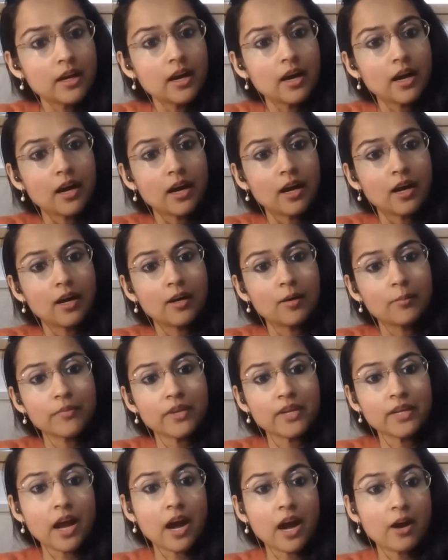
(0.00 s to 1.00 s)

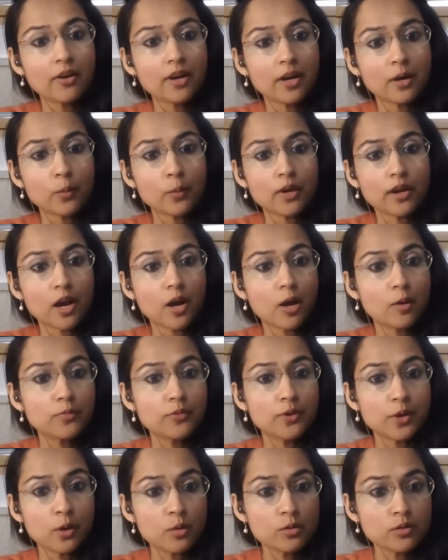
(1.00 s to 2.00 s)
and how can we help
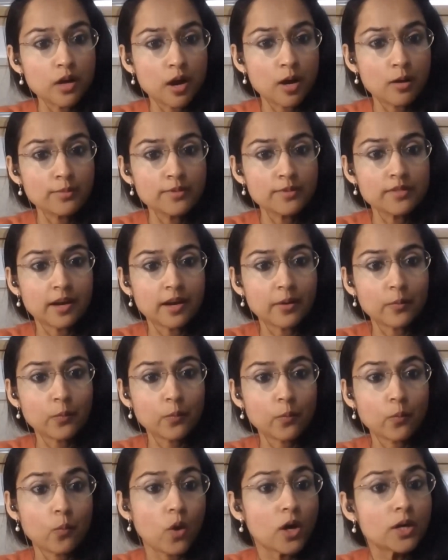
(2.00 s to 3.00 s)
those hubs that
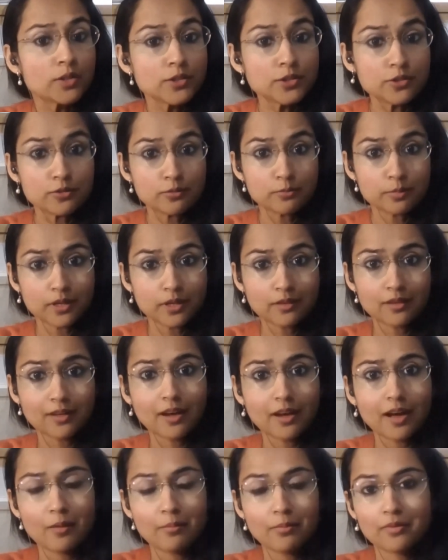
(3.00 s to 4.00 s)
want to make that
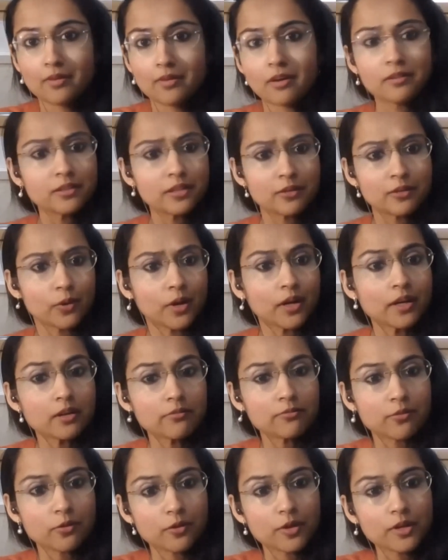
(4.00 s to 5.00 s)
happen? Are they ready
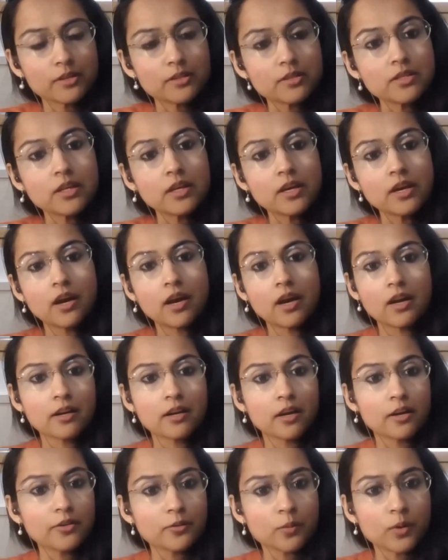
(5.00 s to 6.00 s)
for it?
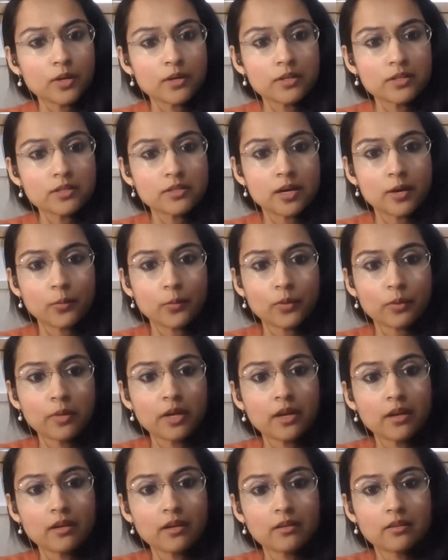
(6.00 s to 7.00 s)
Another one is that we
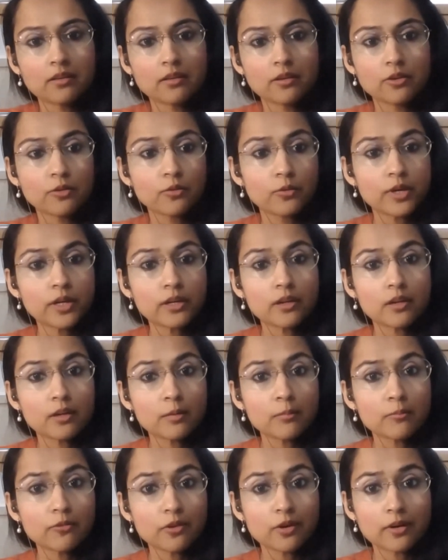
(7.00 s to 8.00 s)
make the
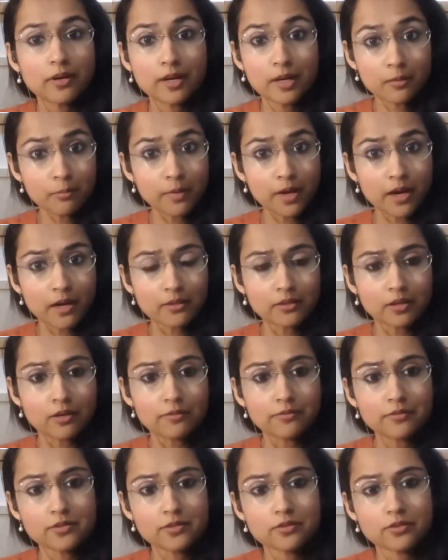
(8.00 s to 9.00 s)
curriculum for the impact
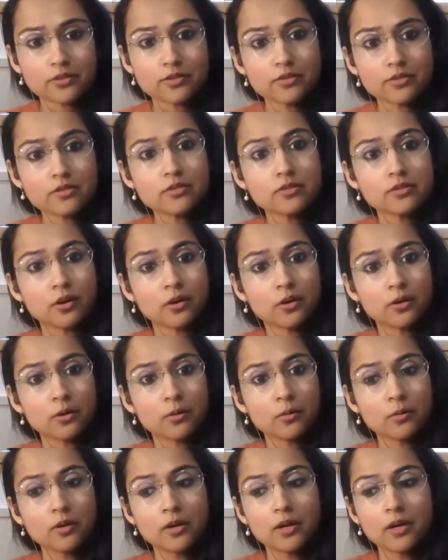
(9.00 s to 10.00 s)
officers.
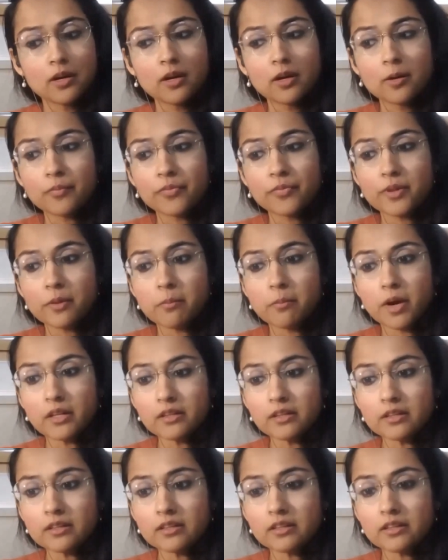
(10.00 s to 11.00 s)
So the
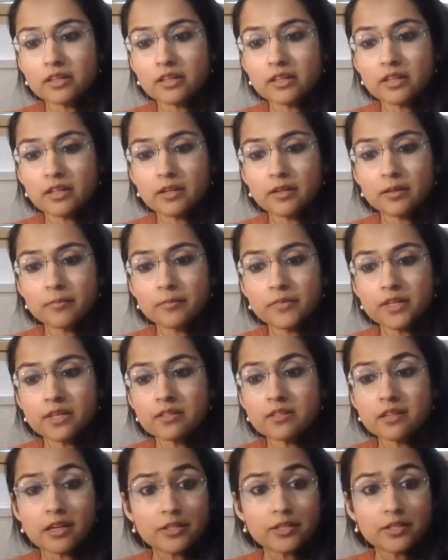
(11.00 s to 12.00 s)
monthly
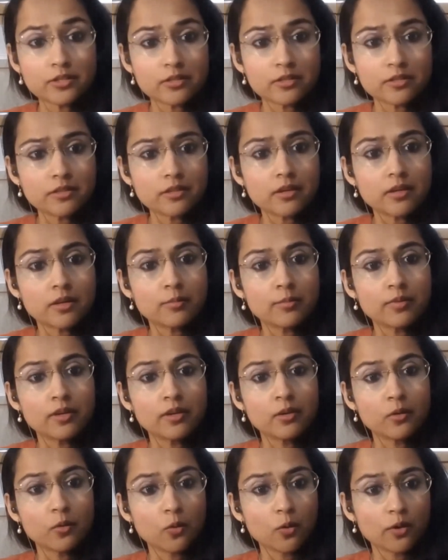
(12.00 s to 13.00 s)
sessions that are being
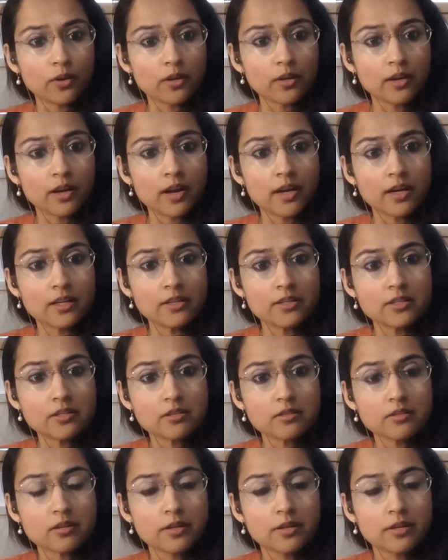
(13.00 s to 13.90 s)
organized,